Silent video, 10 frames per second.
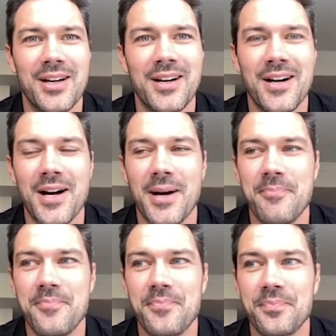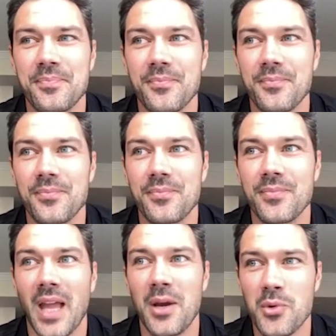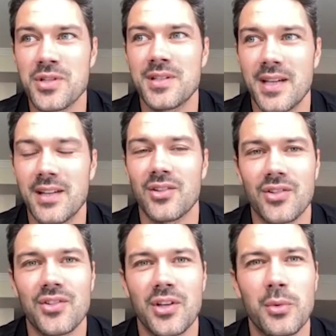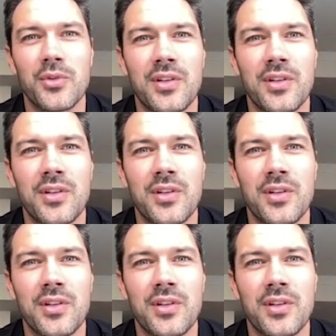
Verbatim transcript: Um, it was intense. It was